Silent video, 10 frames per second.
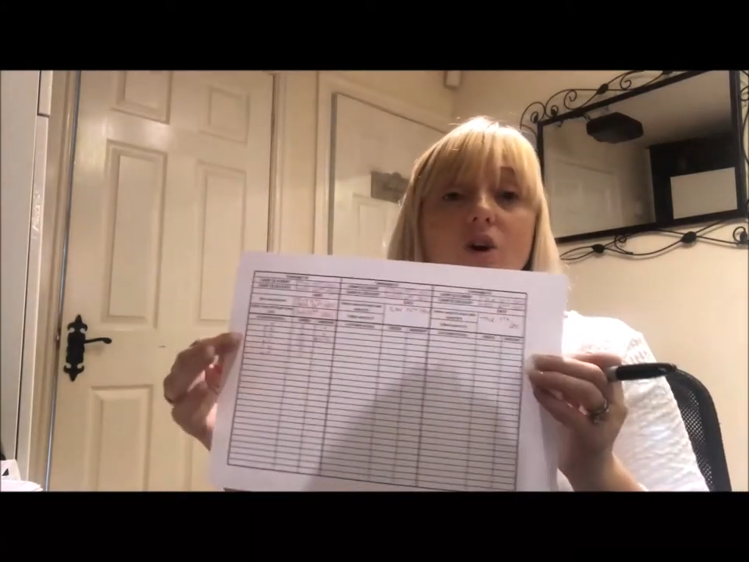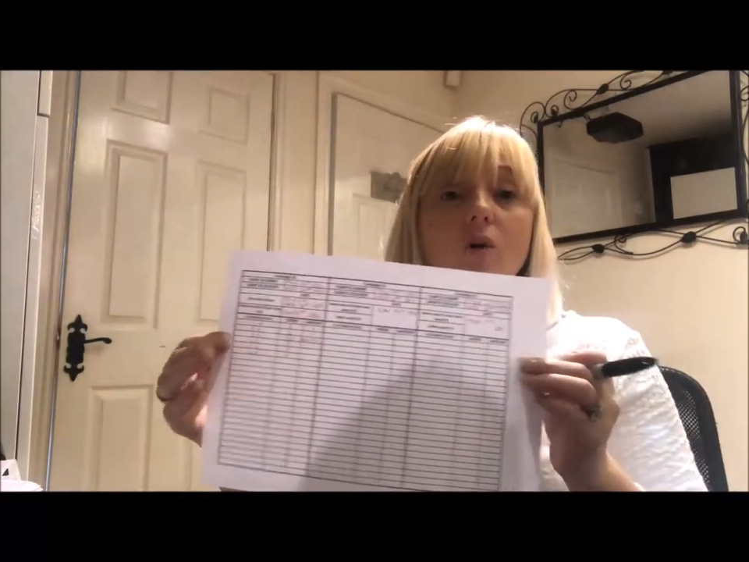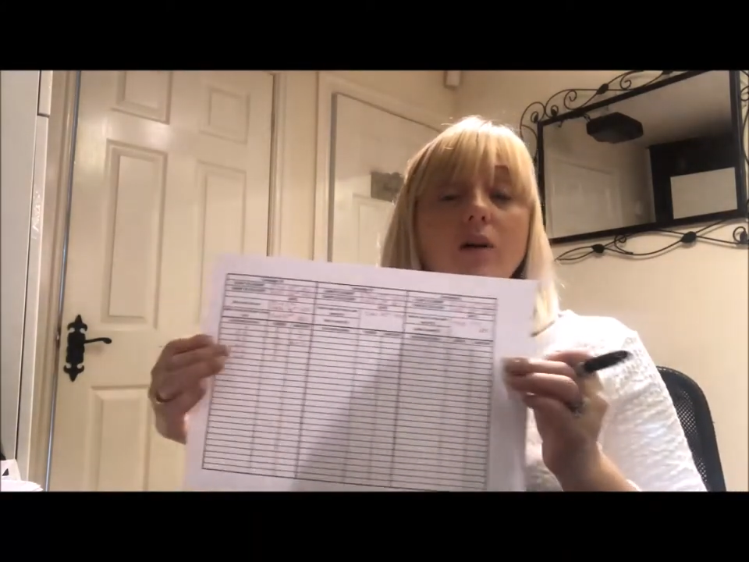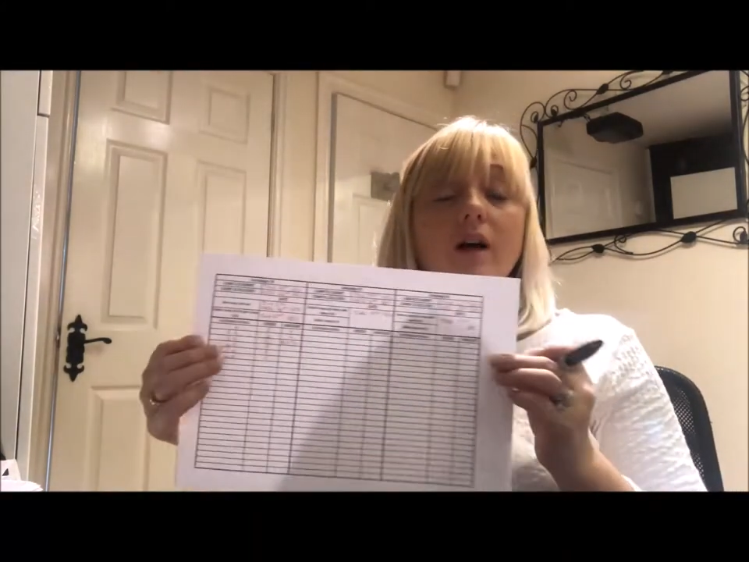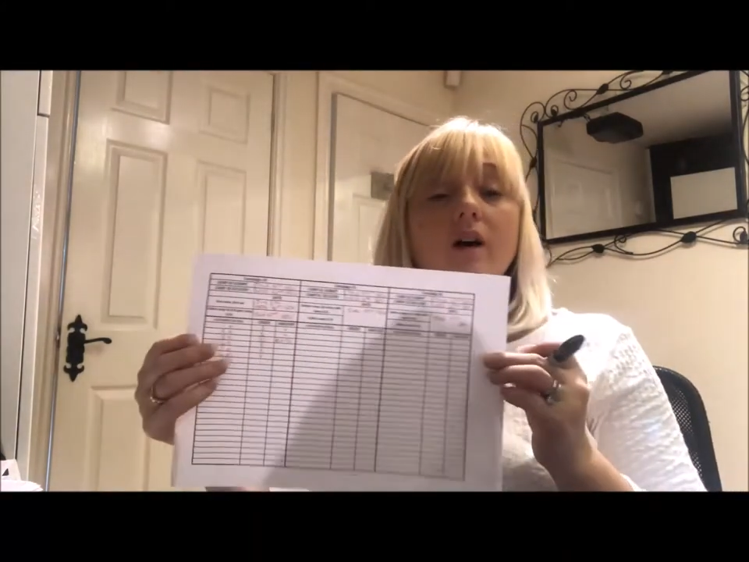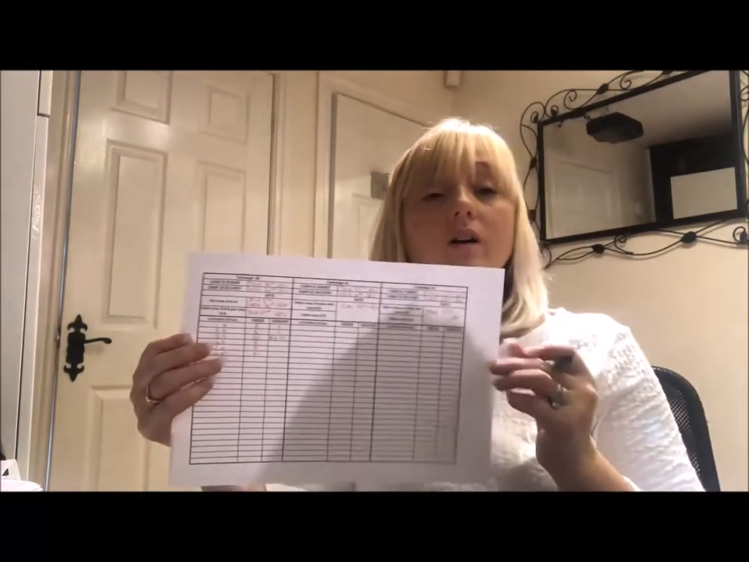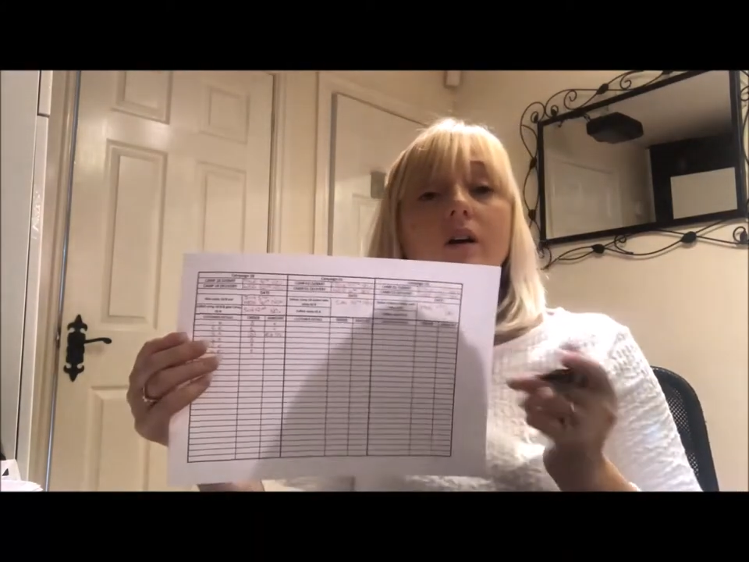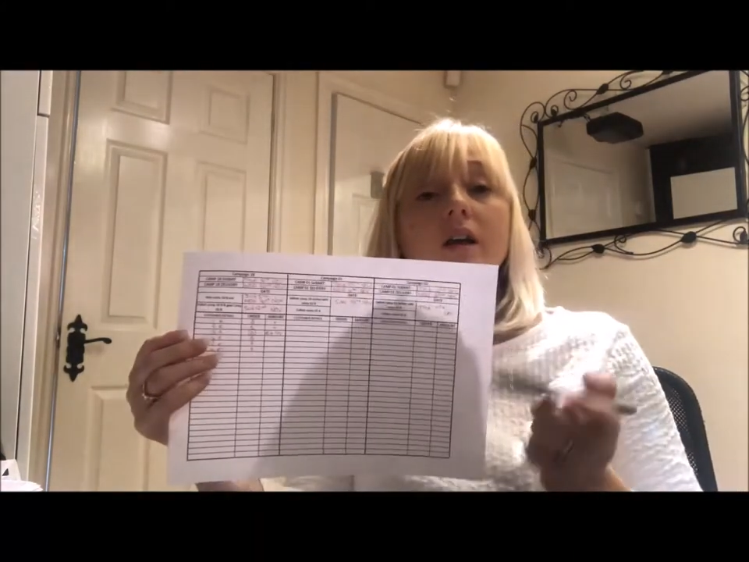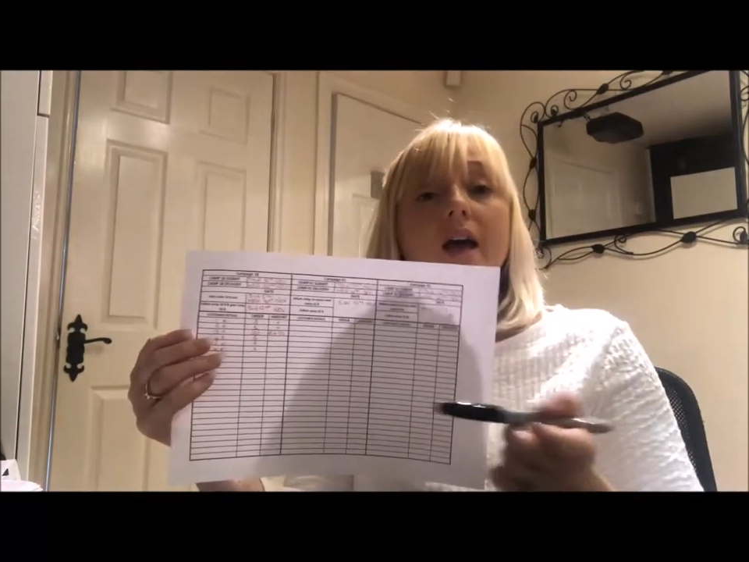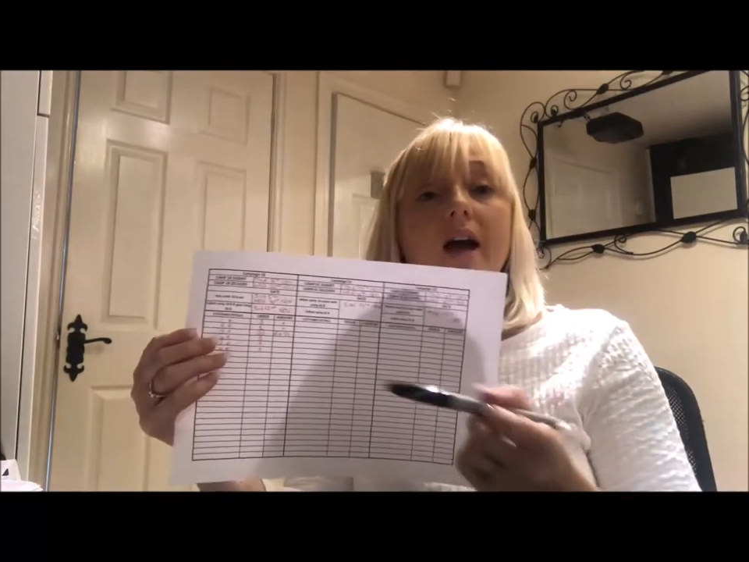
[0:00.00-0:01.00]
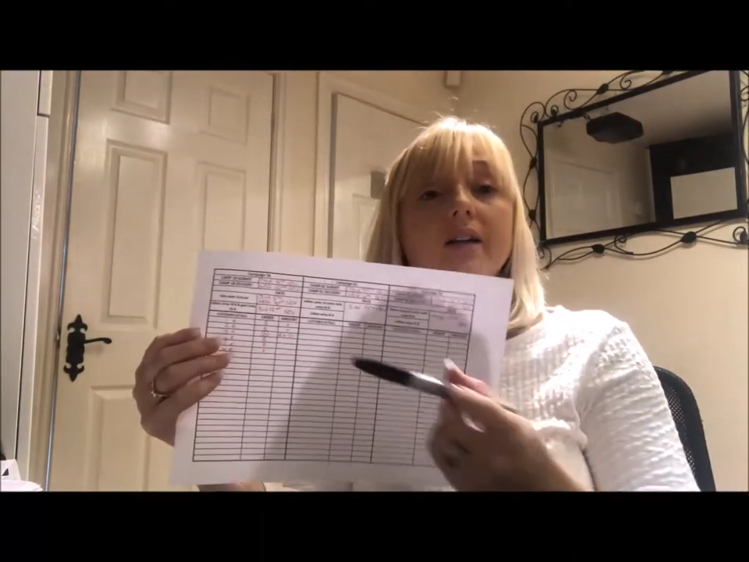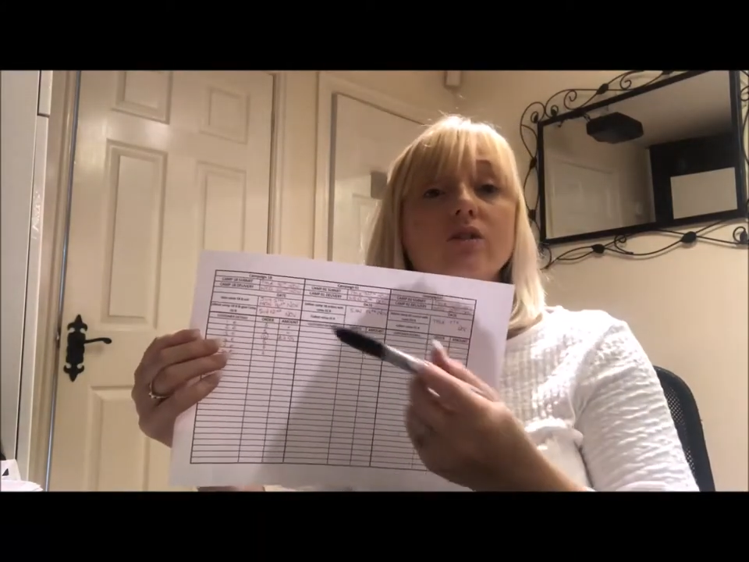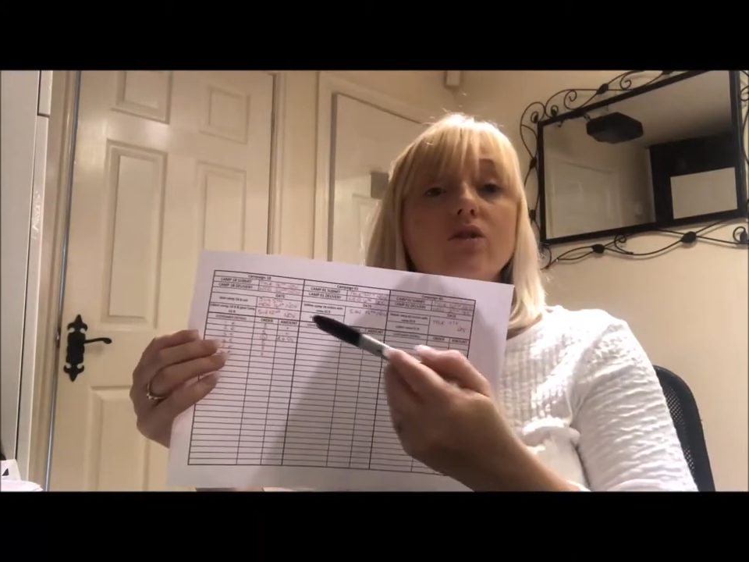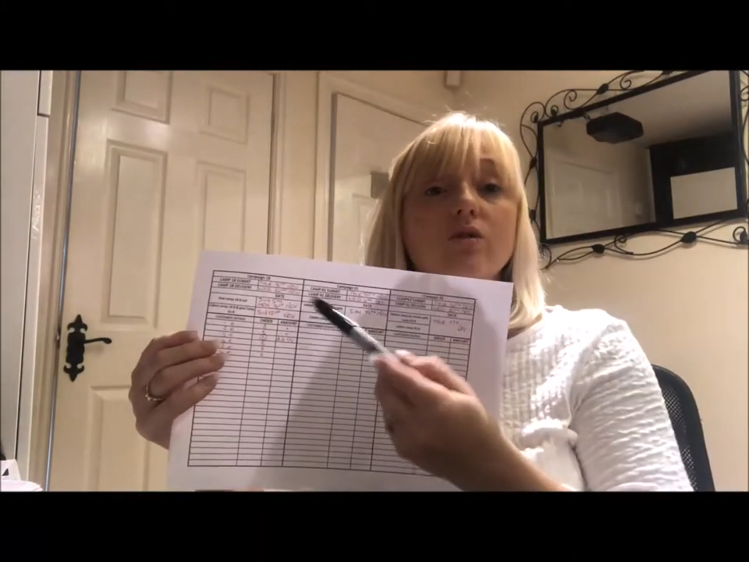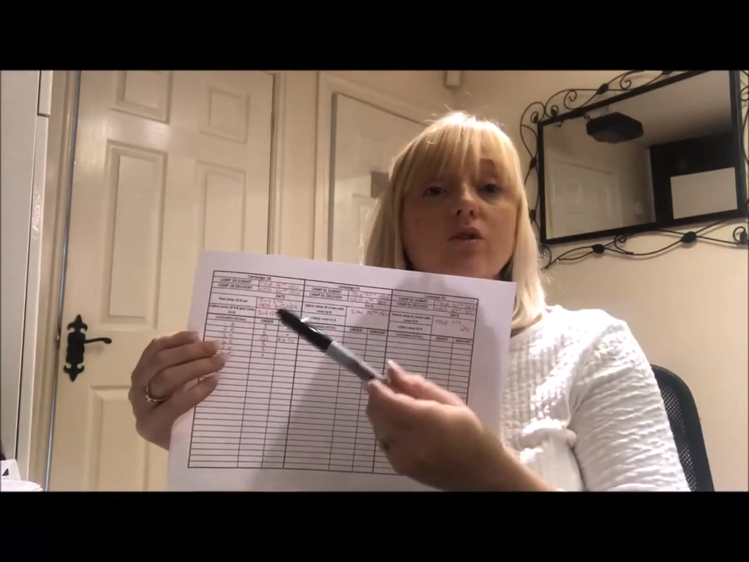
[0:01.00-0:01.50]
I go along
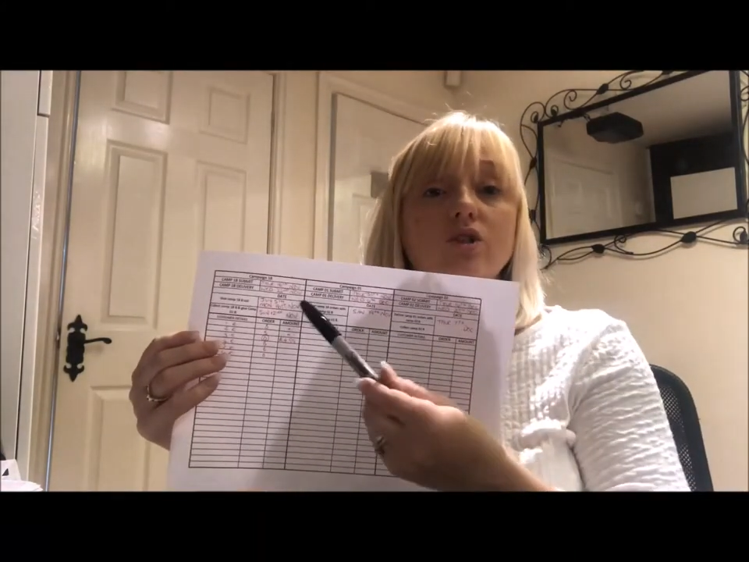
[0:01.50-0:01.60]
and do the